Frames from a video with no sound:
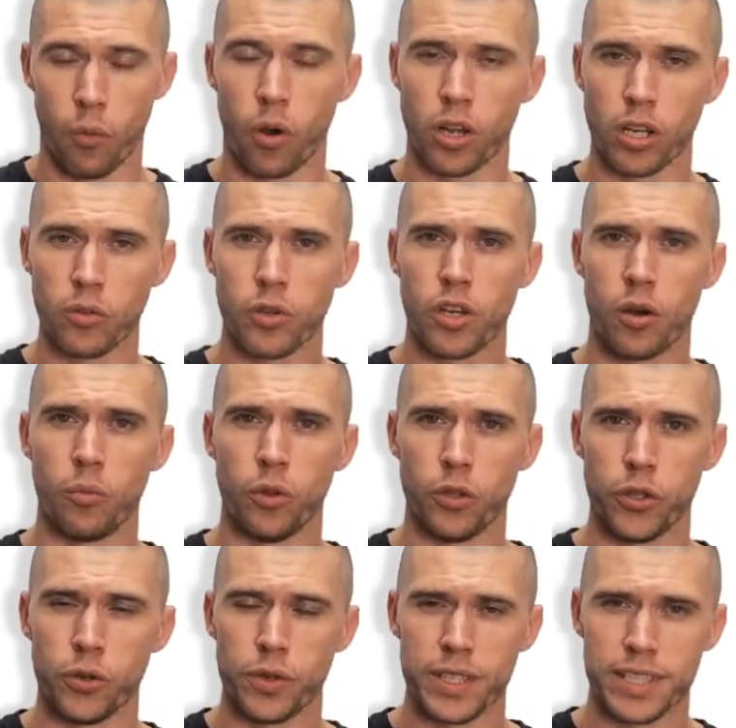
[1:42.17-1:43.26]
And what glucagon
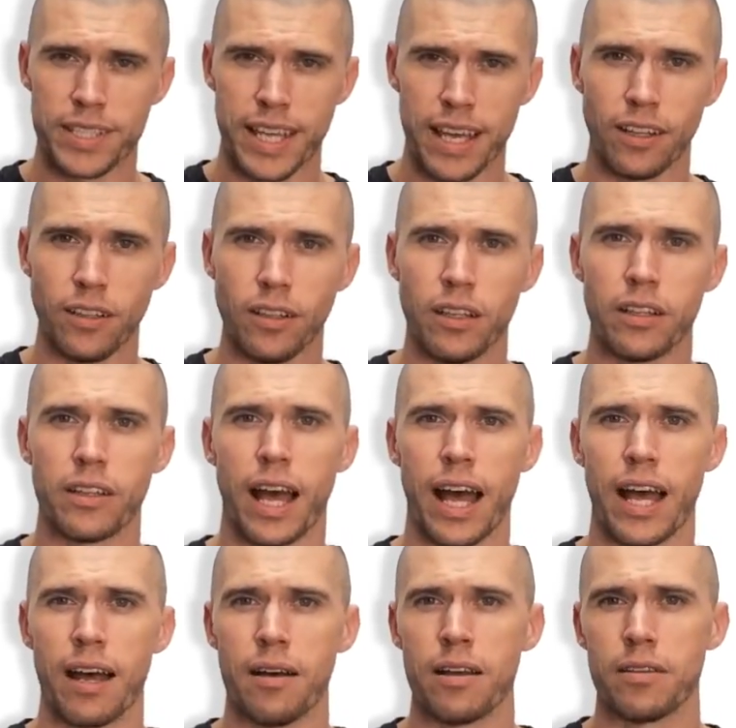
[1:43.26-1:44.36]
will do is tell
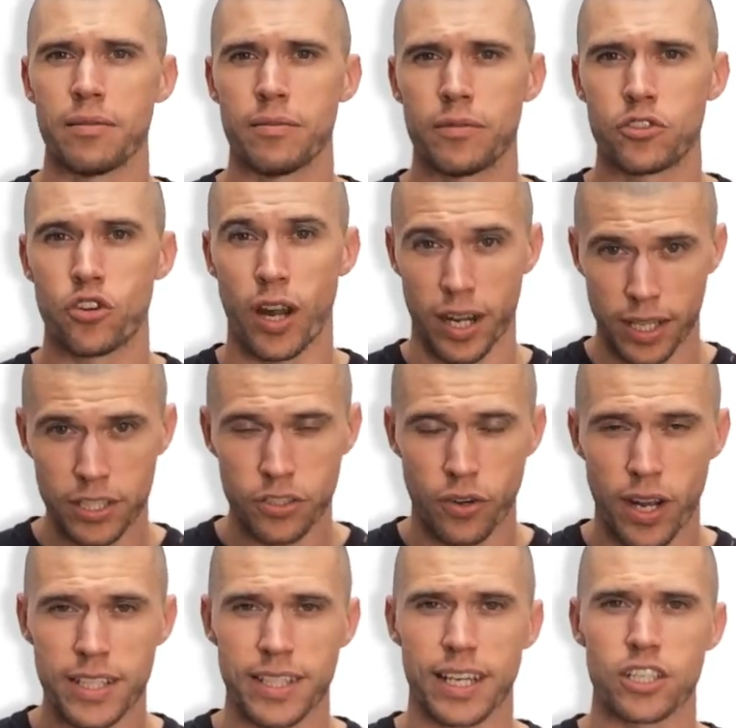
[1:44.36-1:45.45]
our
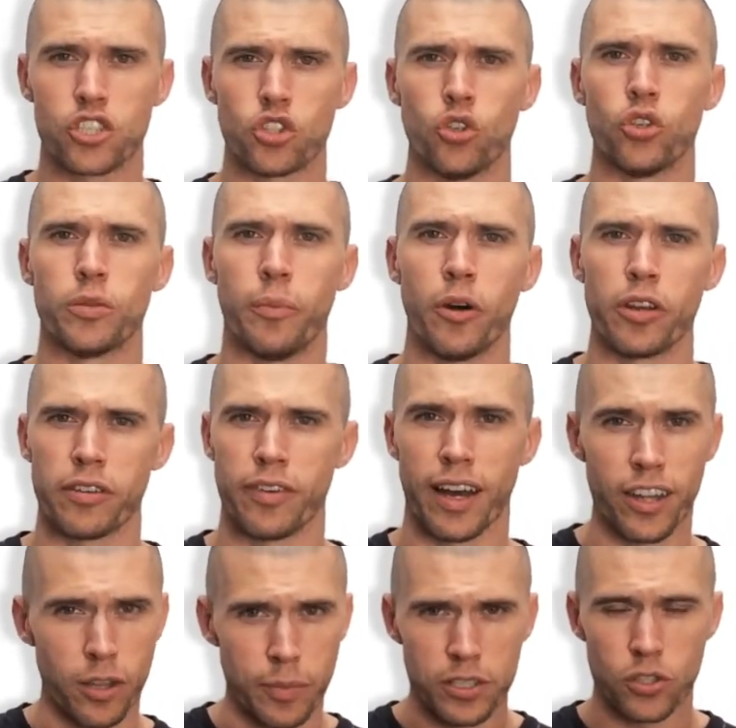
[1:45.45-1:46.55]
triglycerides, our stored body
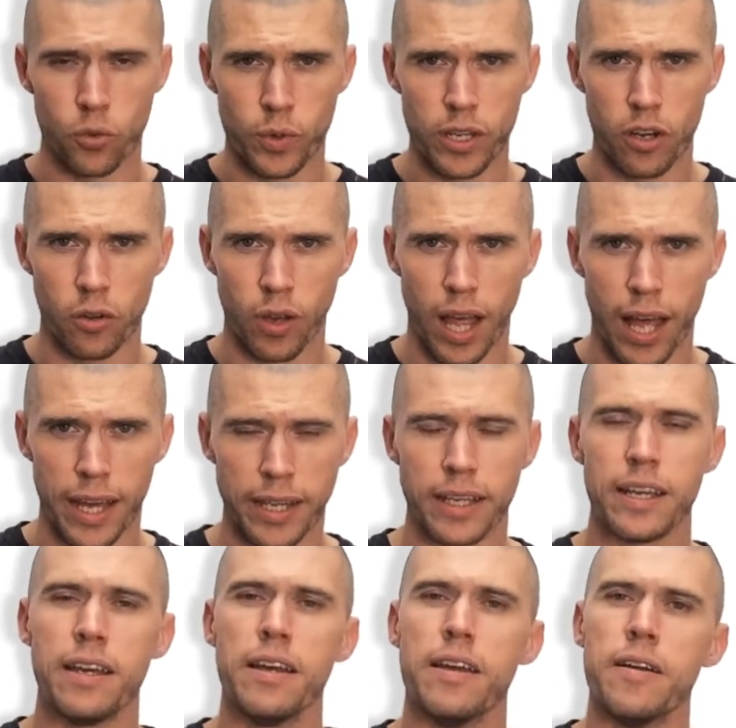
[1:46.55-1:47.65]
fat, the bits that we don't like,
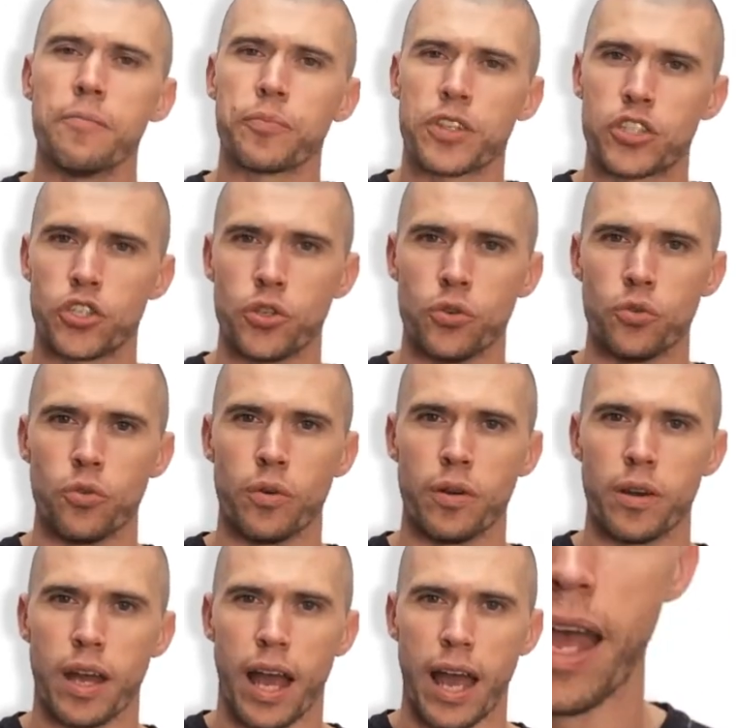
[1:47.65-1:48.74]
to